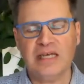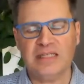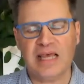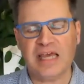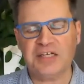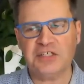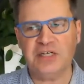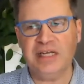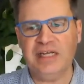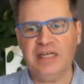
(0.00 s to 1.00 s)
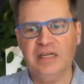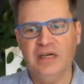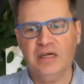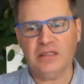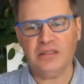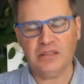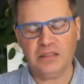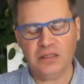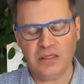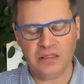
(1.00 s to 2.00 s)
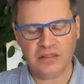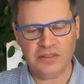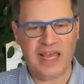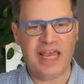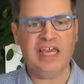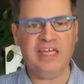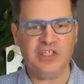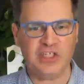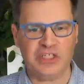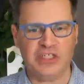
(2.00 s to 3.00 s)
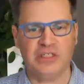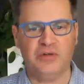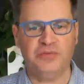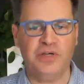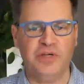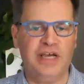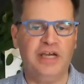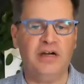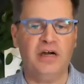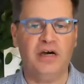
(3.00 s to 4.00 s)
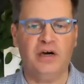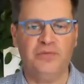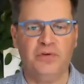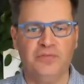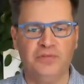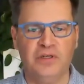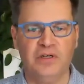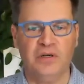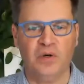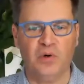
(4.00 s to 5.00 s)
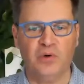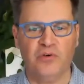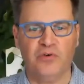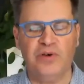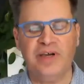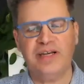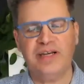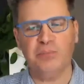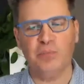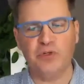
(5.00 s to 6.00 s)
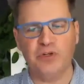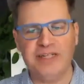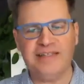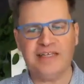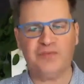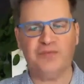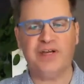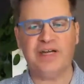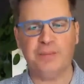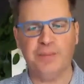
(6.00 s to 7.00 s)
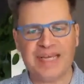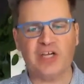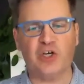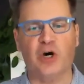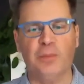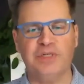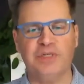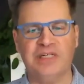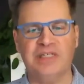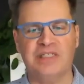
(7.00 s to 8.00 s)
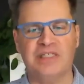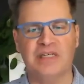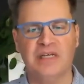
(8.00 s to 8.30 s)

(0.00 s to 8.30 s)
actually the age of the era of the very monolithic, very big companies,